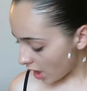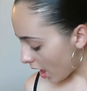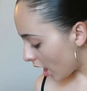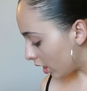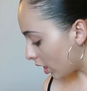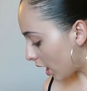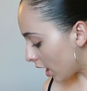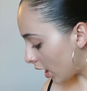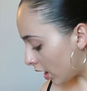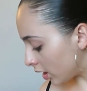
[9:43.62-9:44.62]
And
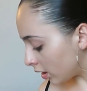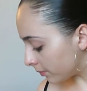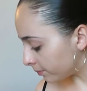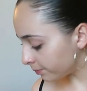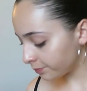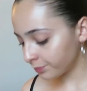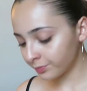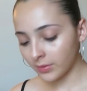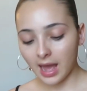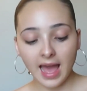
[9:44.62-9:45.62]
then
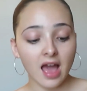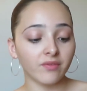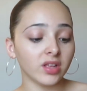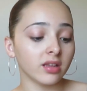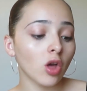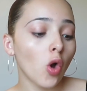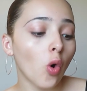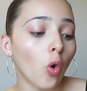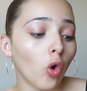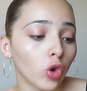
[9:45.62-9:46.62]
I have these
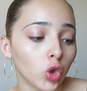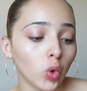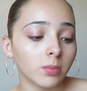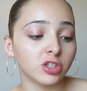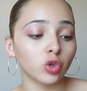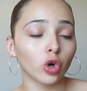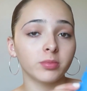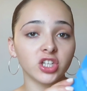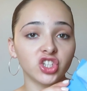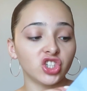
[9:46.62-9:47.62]
oil
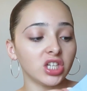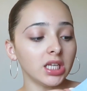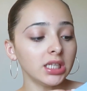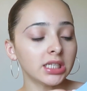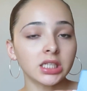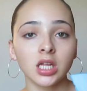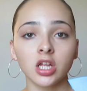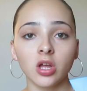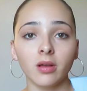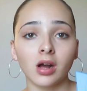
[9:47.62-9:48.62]
absorbing sheets
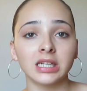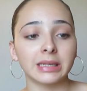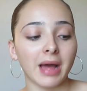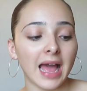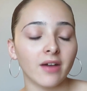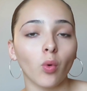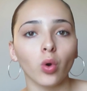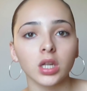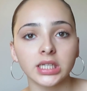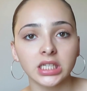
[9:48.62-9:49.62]
because I have
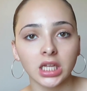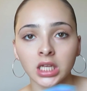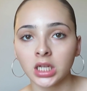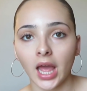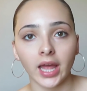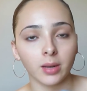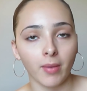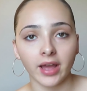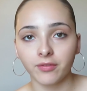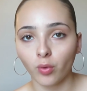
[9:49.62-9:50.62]
oily skin and
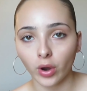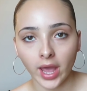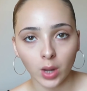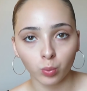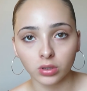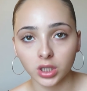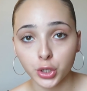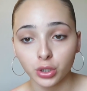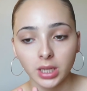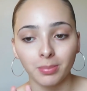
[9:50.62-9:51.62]
my forehead will
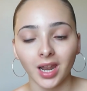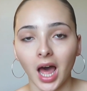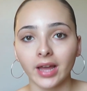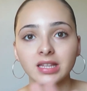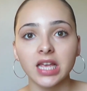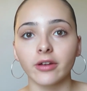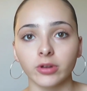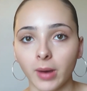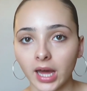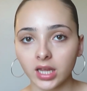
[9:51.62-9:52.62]
literally blind
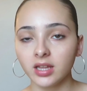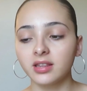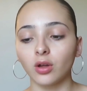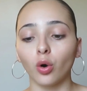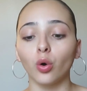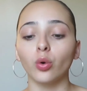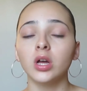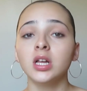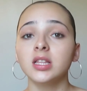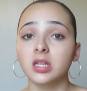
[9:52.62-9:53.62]
everybody.
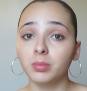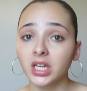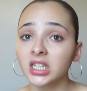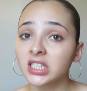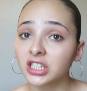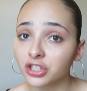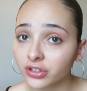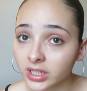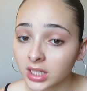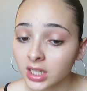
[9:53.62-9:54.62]
So to be
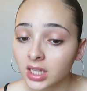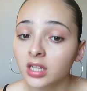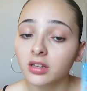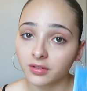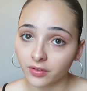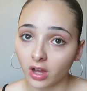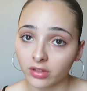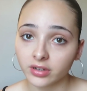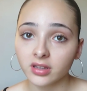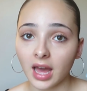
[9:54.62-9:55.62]
considerate for
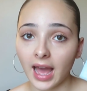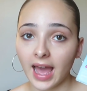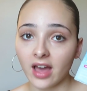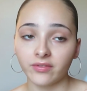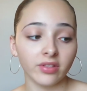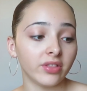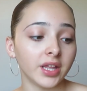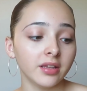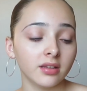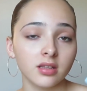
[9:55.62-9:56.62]
others, I have
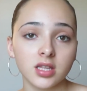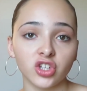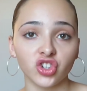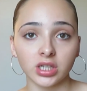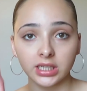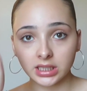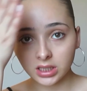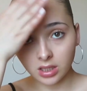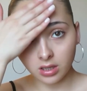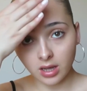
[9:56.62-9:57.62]
this to just